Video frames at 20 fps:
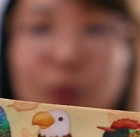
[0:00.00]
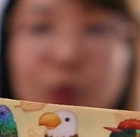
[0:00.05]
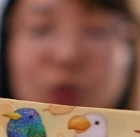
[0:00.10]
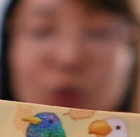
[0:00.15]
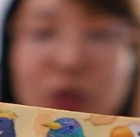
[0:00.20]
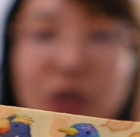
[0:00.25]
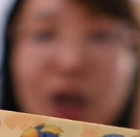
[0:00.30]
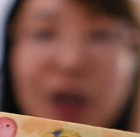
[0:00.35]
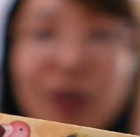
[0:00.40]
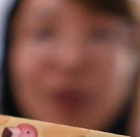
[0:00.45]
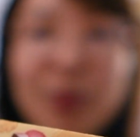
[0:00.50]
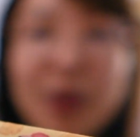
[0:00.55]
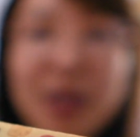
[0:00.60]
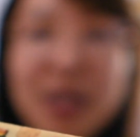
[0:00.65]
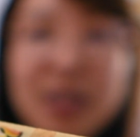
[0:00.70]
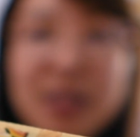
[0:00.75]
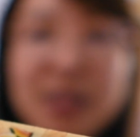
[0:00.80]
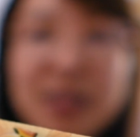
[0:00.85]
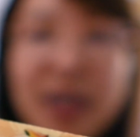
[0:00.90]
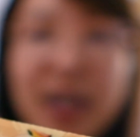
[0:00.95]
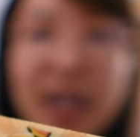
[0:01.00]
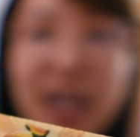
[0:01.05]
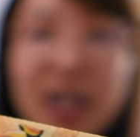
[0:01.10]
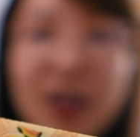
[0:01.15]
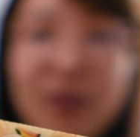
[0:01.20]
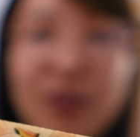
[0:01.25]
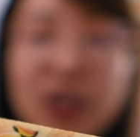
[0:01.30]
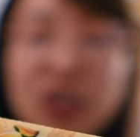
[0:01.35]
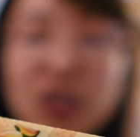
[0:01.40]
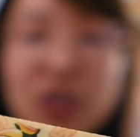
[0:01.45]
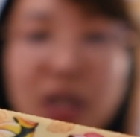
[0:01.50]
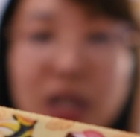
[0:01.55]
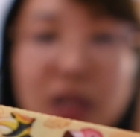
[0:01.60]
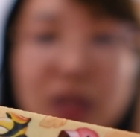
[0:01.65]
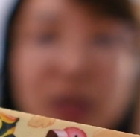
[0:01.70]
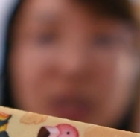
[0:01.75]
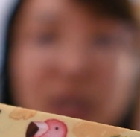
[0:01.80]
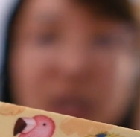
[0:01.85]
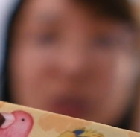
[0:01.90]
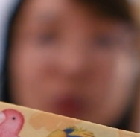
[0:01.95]
was really hard for me to decide if I should
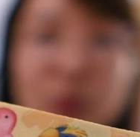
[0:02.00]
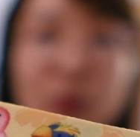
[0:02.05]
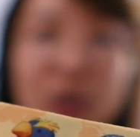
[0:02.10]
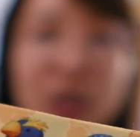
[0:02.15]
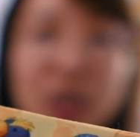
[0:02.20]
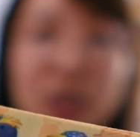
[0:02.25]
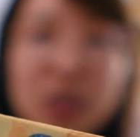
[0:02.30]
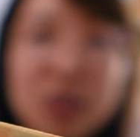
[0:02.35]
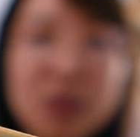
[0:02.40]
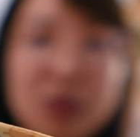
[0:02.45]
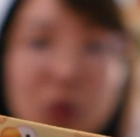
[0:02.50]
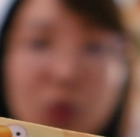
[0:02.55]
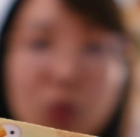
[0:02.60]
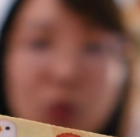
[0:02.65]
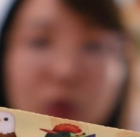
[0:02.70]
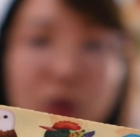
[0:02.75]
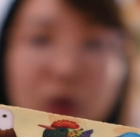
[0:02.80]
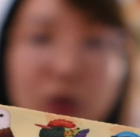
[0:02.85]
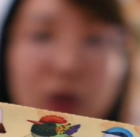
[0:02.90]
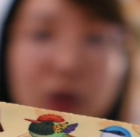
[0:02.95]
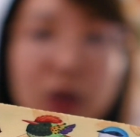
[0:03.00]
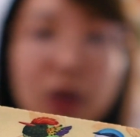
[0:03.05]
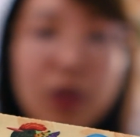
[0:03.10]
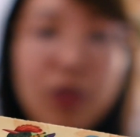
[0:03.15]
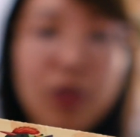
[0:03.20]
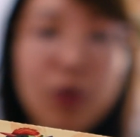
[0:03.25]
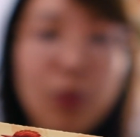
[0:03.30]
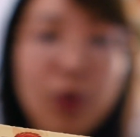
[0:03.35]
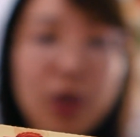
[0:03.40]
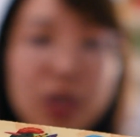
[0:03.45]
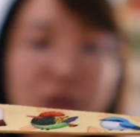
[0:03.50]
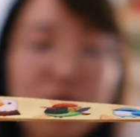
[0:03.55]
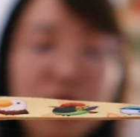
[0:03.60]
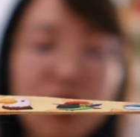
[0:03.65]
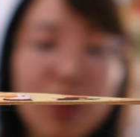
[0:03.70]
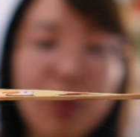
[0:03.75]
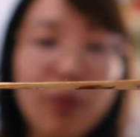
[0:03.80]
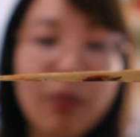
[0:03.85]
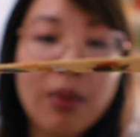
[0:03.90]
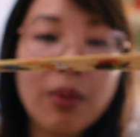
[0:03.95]
get these ones or the ones
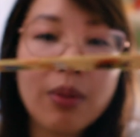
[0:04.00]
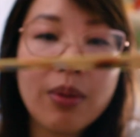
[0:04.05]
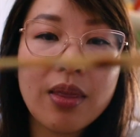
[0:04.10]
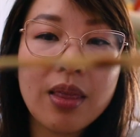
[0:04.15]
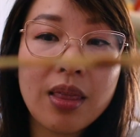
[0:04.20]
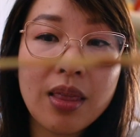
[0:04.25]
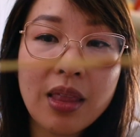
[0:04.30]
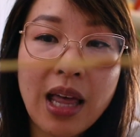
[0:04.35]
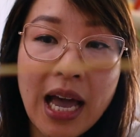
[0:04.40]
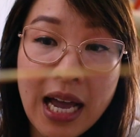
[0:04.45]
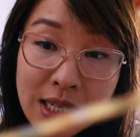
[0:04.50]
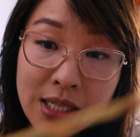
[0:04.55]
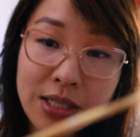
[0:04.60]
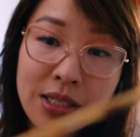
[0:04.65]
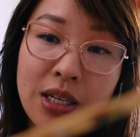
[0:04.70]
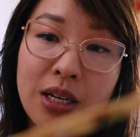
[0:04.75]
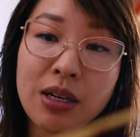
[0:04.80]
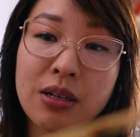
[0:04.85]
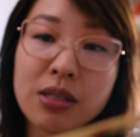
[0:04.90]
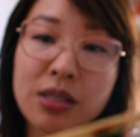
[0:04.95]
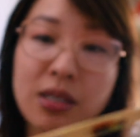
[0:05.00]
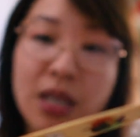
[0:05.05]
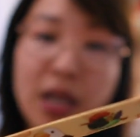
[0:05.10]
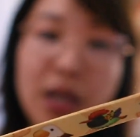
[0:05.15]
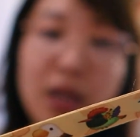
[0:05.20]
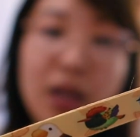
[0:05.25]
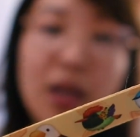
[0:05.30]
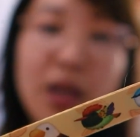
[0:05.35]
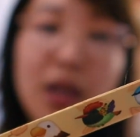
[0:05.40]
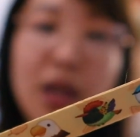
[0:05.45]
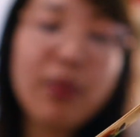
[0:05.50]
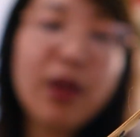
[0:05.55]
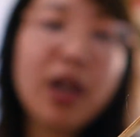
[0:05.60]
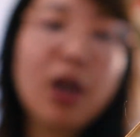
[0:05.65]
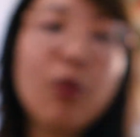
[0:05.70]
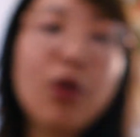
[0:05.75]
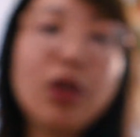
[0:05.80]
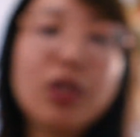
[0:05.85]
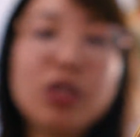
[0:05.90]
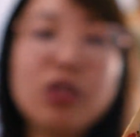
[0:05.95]
from last year instead. But I
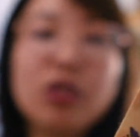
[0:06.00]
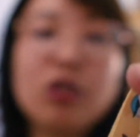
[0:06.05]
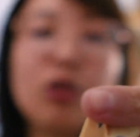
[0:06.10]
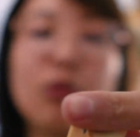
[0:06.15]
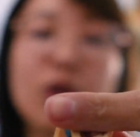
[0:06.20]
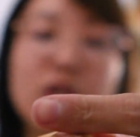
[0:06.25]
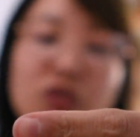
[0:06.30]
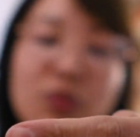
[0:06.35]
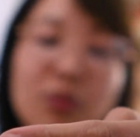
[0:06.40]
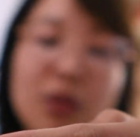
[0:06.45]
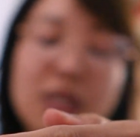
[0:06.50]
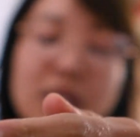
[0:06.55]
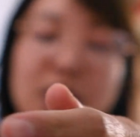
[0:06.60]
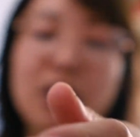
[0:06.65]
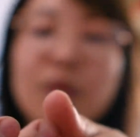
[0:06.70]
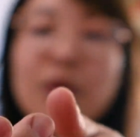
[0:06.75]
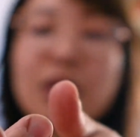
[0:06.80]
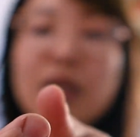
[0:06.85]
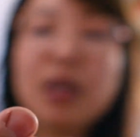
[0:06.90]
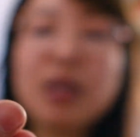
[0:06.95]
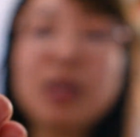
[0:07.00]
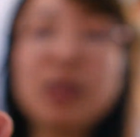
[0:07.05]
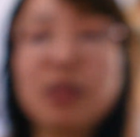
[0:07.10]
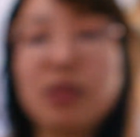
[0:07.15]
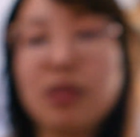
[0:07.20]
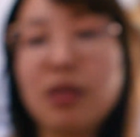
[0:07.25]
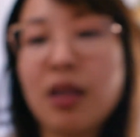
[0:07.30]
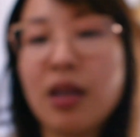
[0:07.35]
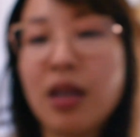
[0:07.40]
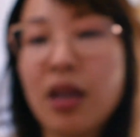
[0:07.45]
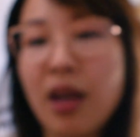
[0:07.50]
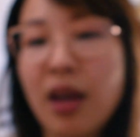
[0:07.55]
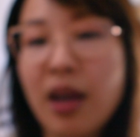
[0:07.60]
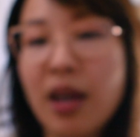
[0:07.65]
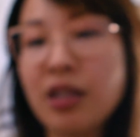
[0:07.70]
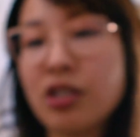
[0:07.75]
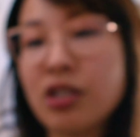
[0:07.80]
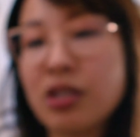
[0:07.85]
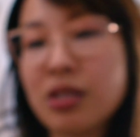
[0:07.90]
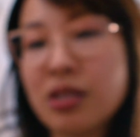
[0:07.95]
wanted to do the ones from this year because
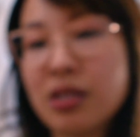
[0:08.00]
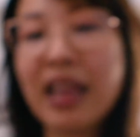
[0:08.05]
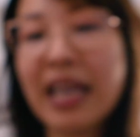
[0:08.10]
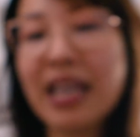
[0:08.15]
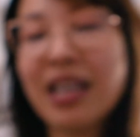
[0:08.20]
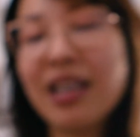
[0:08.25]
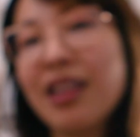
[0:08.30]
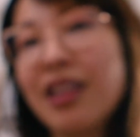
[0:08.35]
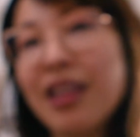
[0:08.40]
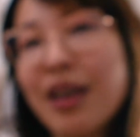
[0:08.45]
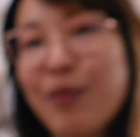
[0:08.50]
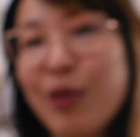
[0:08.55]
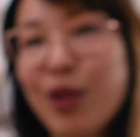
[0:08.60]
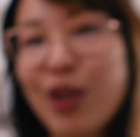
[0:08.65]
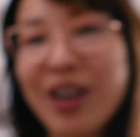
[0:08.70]
I just like them a